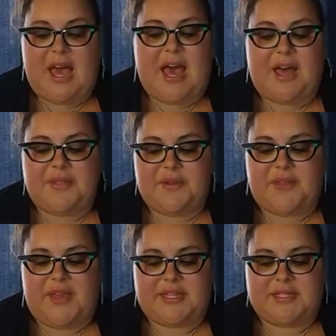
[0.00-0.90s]
Other
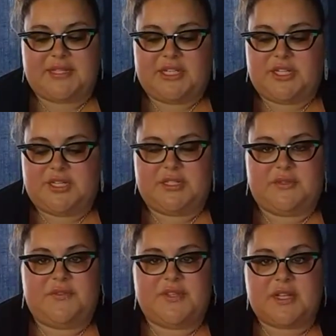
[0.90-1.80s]
things such as
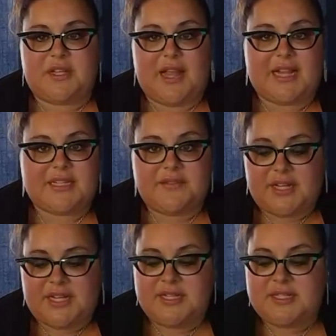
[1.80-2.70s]
physical
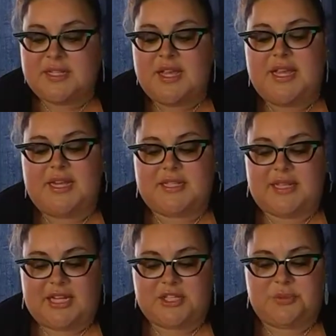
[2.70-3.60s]
activities,
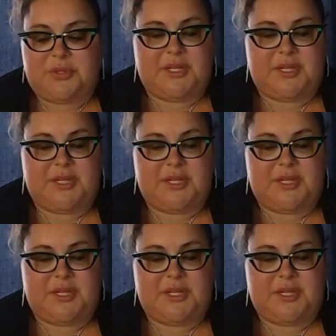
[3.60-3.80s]
intellectual,